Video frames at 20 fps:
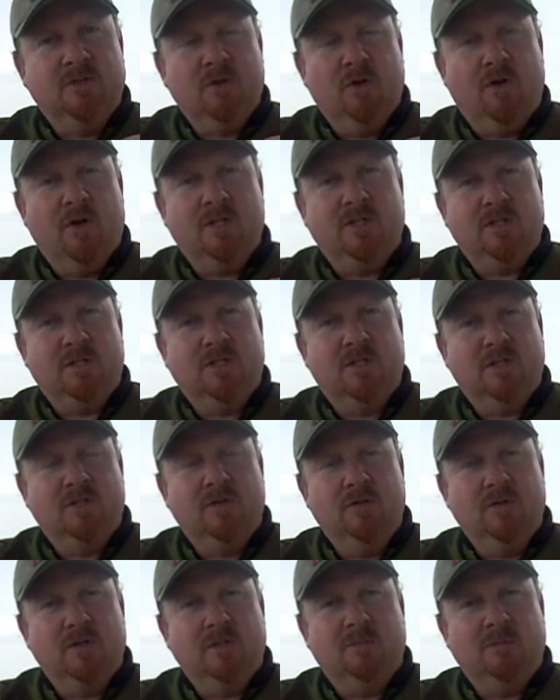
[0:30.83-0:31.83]
sizes to
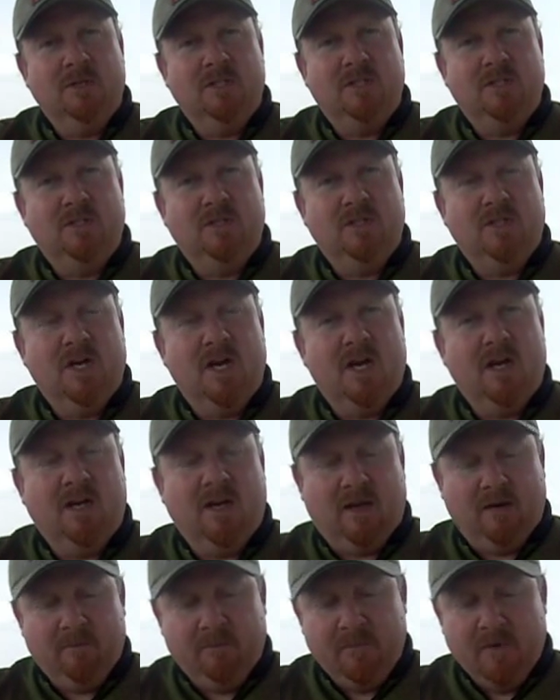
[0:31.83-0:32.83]
suit the species you're
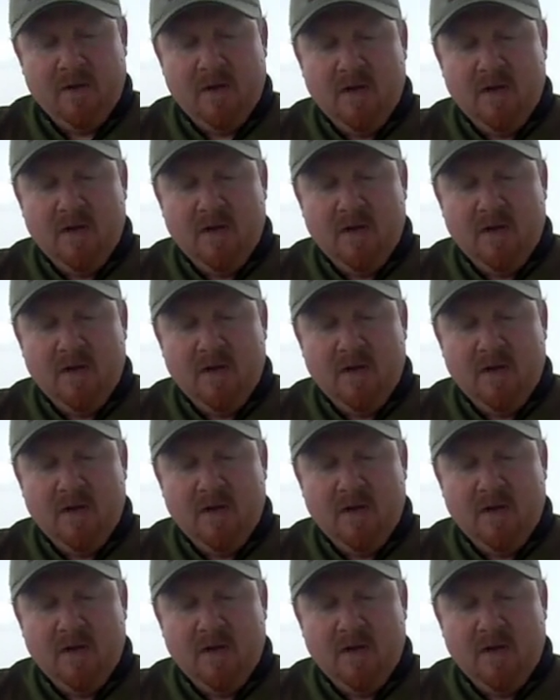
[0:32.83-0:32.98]
targeting.